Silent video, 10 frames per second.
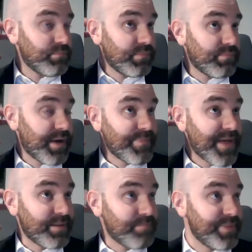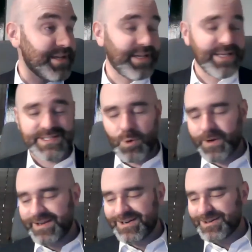I'm not a big
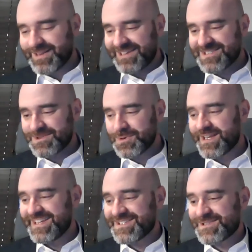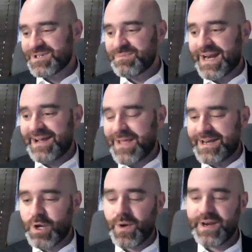historian or like student of history, but I
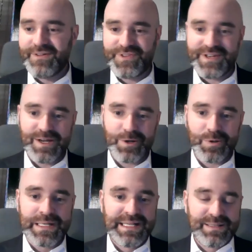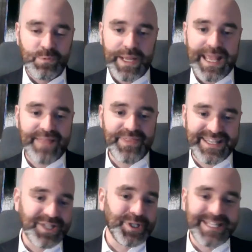know enough to know we had the
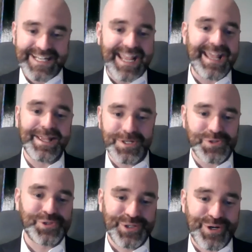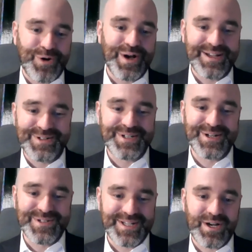Gilded Age, 100
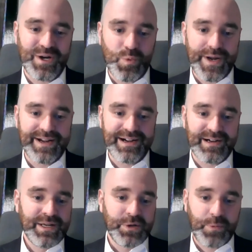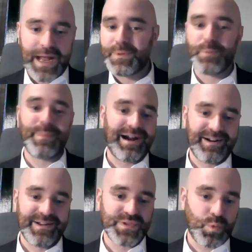years ago, where robber
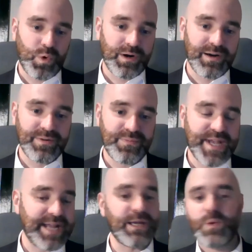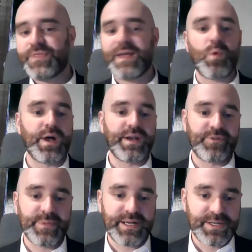barons were taking what they wanted from
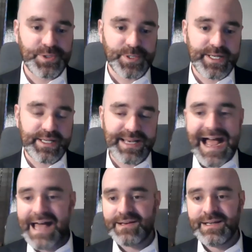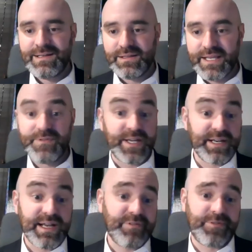the country and not leaving
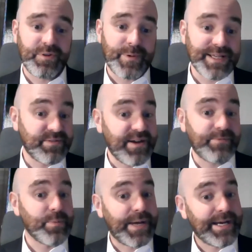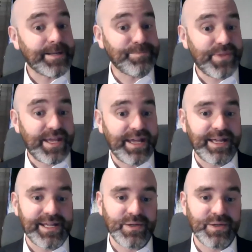enough for the rest of everybody. And